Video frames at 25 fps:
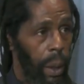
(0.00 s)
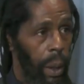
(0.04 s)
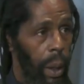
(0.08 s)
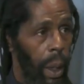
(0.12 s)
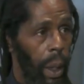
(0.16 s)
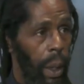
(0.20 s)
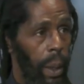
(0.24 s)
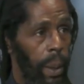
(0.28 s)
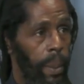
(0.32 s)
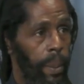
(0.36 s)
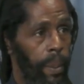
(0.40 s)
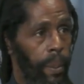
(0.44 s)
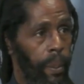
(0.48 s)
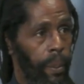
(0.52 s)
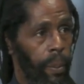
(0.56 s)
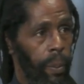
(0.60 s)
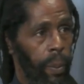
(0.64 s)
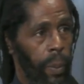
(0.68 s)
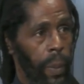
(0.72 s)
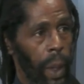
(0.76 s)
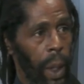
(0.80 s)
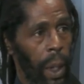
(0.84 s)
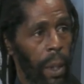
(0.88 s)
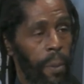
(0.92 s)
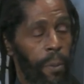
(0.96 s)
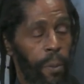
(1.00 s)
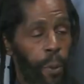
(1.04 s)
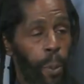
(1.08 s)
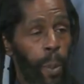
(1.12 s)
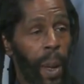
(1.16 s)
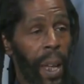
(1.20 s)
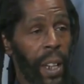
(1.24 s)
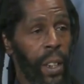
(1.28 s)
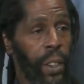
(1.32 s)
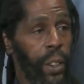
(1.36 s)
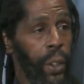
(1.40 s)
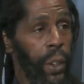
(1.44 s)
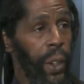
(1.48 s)
yeah.
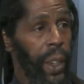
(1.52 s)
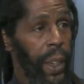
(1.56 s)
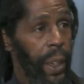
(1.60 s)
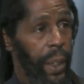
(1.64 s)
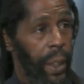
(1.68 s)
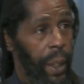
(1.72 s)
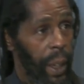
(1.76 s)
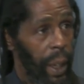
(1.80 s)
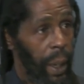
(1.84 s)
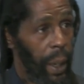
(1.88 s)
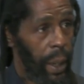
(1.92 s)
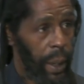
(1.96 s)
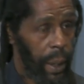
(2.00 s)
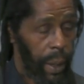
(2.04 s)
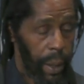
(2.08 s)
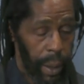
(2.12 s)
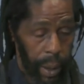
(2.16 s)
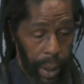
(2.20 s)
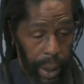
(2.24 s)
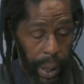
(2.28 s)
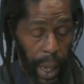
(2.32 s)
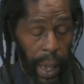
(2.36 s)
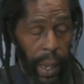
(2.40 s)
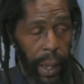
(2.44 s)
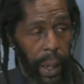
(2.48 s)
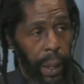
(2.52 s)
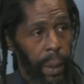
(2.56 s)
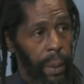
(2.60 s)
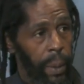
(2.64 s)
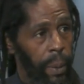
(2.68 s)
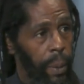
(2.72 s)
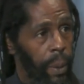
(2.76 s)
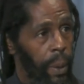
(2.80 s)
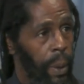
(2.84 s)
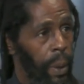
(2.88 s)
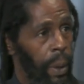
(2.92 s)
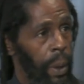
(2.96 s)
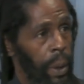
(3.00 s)
Information is, is key,
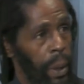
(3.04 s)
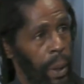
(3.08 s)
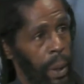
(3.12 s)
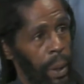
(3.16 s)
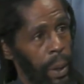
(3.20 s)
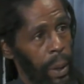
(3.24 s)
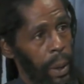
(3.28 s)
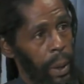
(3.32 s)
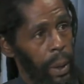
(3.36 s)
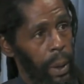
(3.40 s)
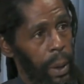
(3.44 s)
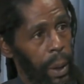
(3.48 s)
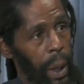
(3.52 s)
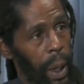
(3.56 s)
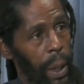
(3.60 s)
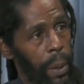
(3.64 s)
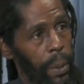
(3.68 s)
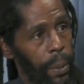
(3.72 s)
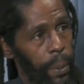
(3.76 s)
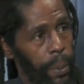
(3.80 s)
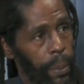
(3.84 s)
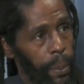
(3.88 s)
you know.